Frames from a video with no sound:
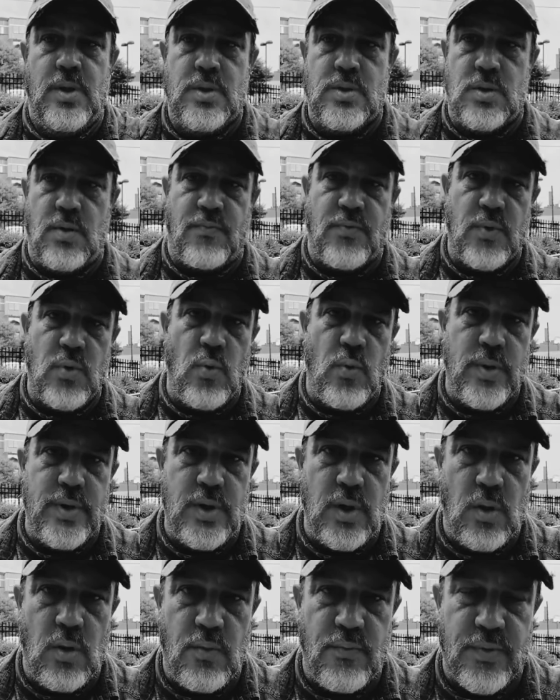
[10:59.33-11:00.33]
So if we're going
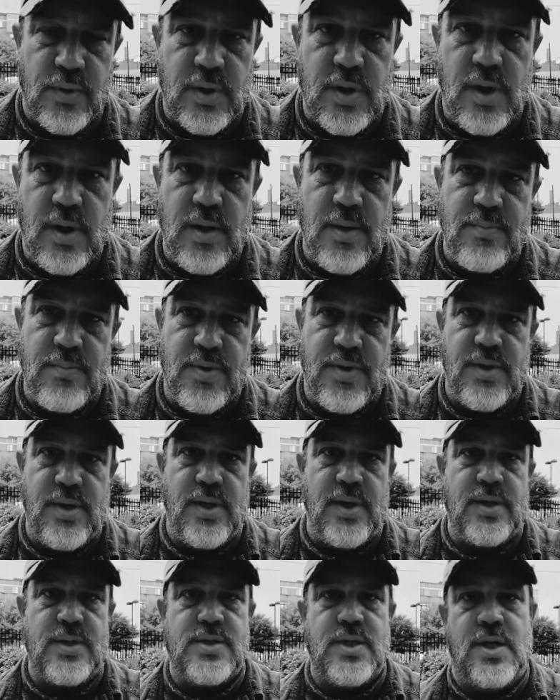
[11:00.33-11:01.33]
to overcome
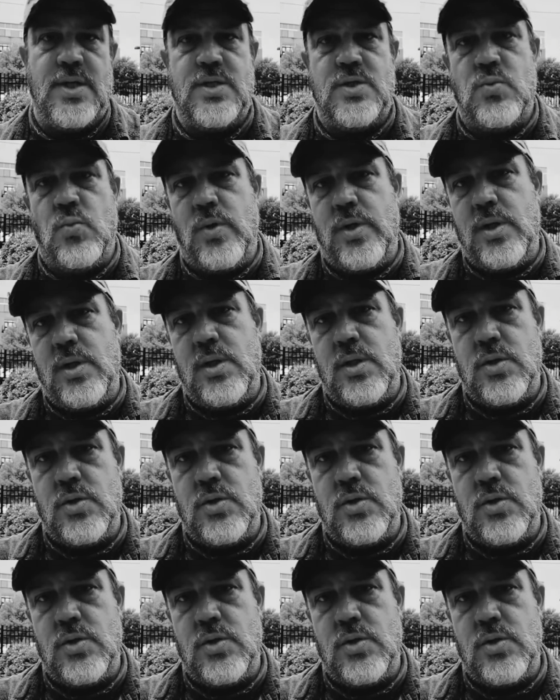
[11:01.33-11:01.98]
things as we